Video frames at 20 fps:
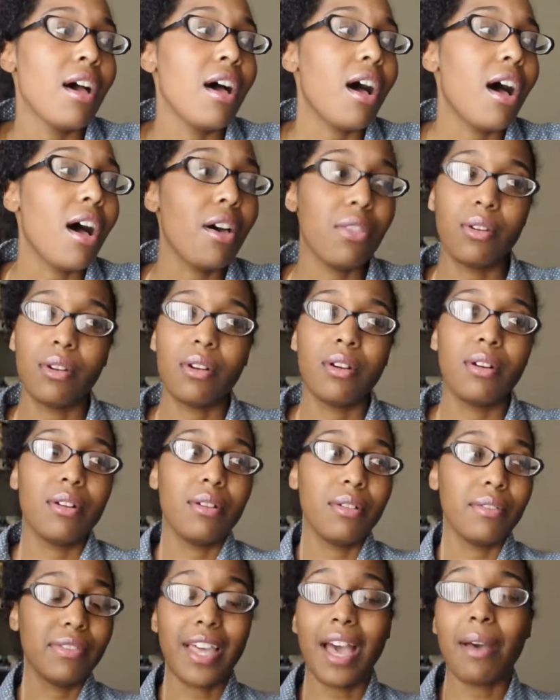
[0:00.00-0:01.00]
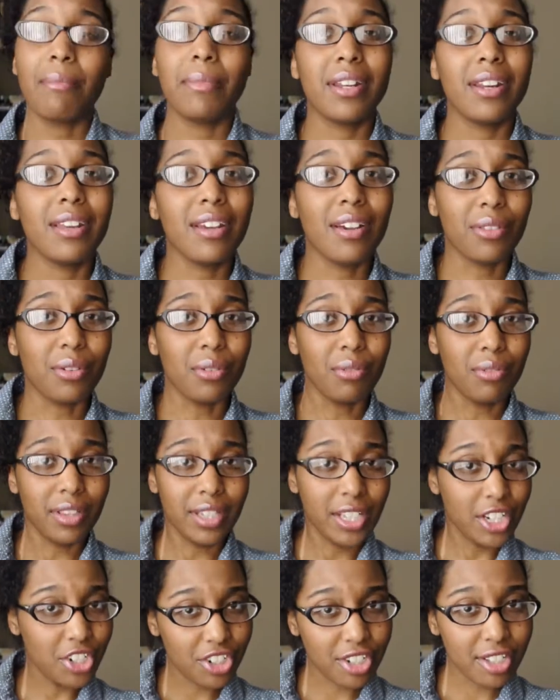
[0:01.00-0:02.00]
that many other
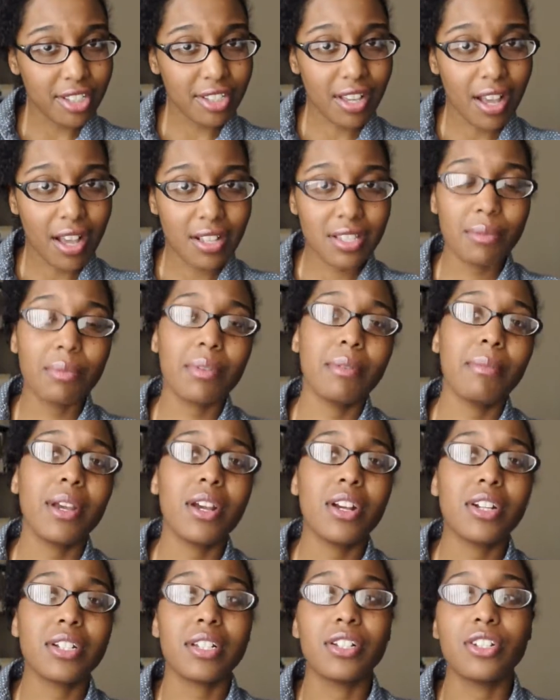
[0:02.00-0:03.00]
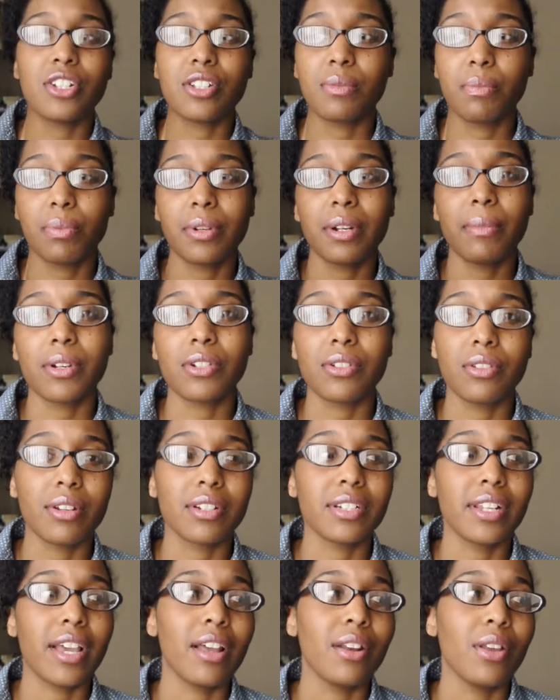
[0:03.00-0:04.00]
religions' concept of marriage. It just pretty much
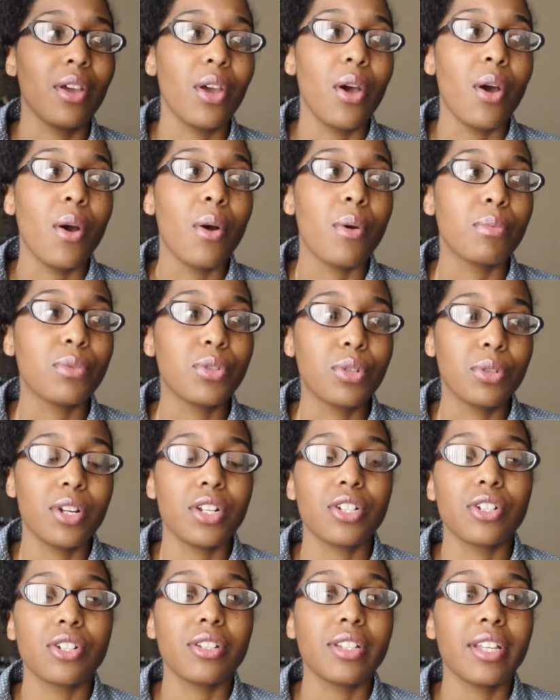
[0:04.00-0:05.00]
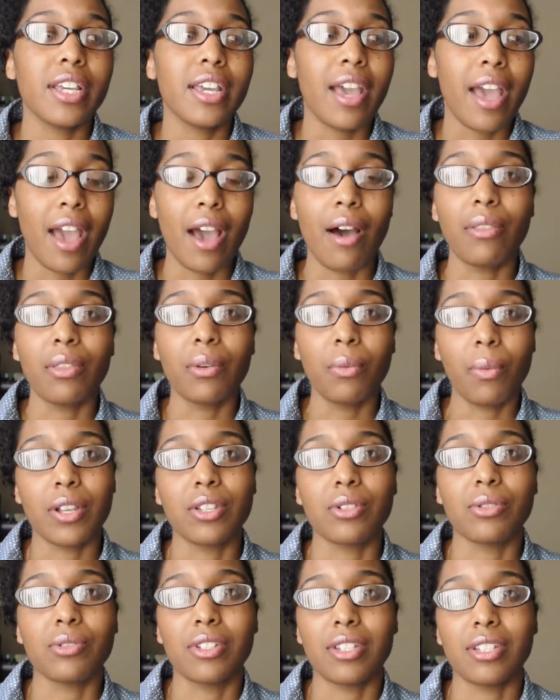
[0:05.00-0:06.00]
looked at traditionally how the
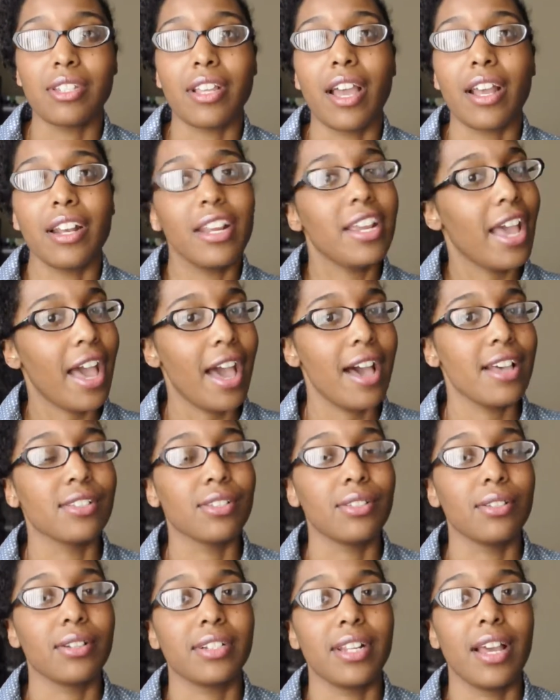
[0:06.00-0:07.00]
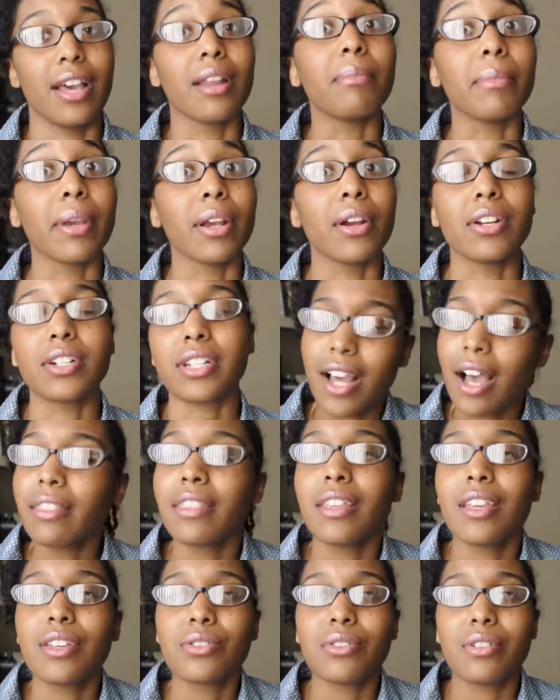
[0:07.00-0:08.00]
Western society has looked at marriage. Not
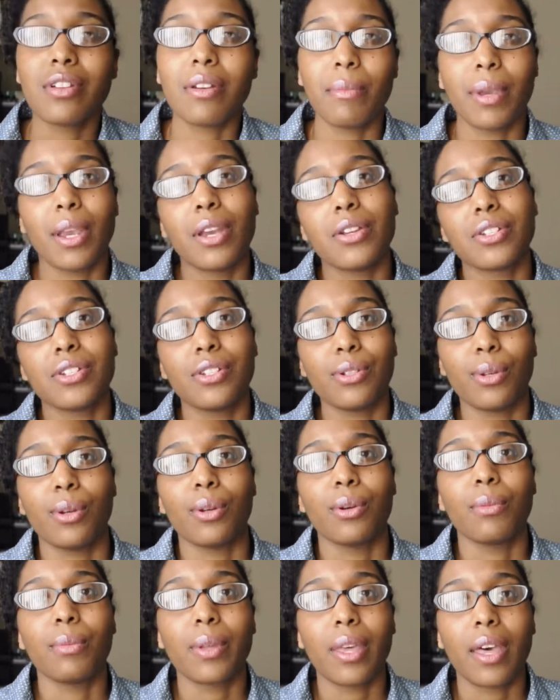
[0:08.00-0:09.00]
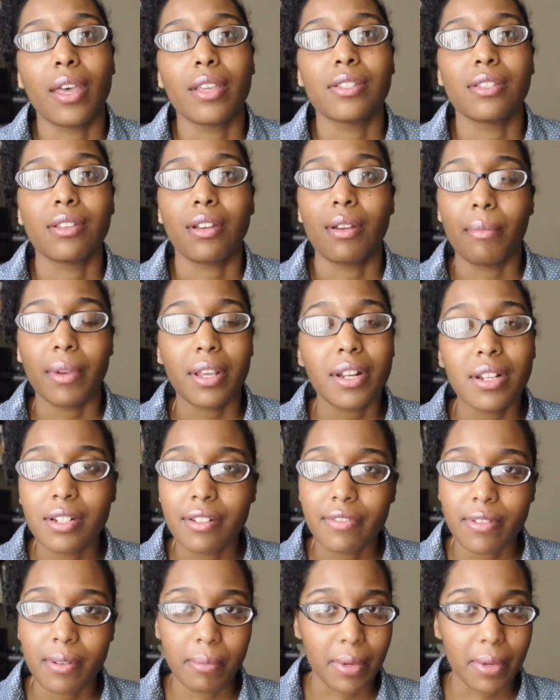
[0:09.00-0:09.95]
the history of marriage in general, because there are many different